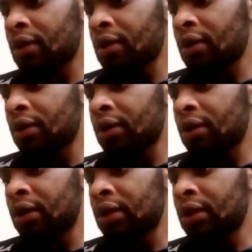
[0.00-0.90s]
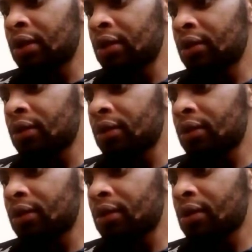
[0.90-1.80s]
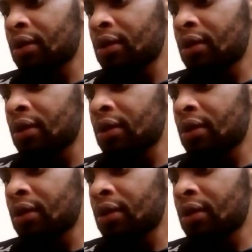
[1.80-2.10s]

(no one is talking)